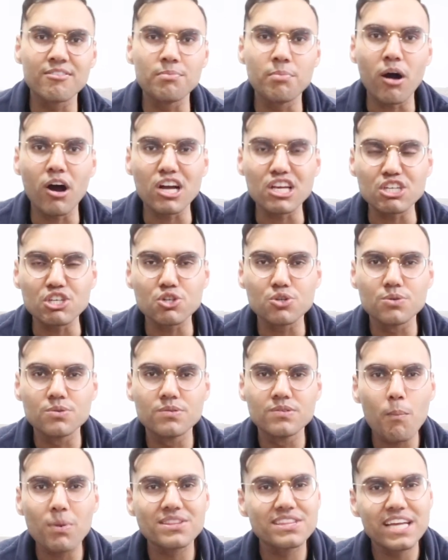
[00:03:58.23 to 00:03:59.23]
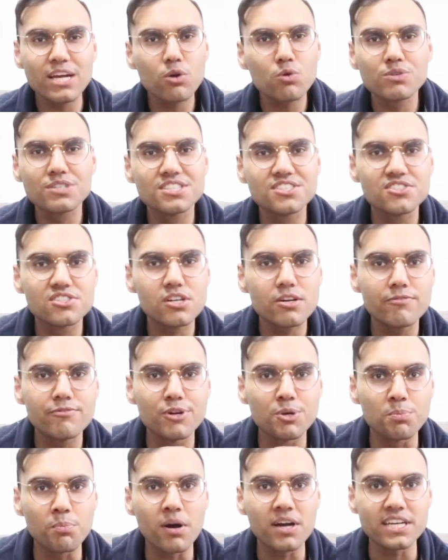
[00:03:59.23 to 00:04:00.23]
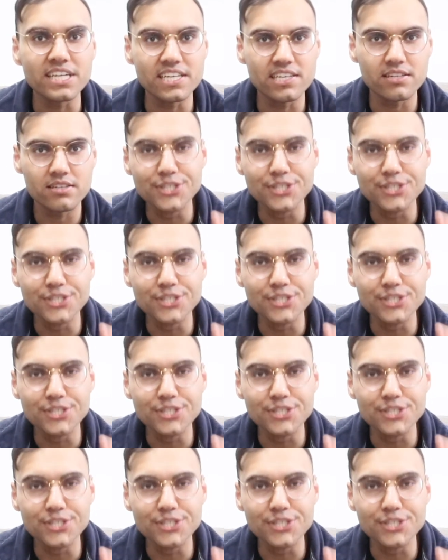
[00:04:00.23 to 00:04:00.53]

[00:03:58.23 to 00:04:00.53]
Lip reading: about you, but they don't deserve your money.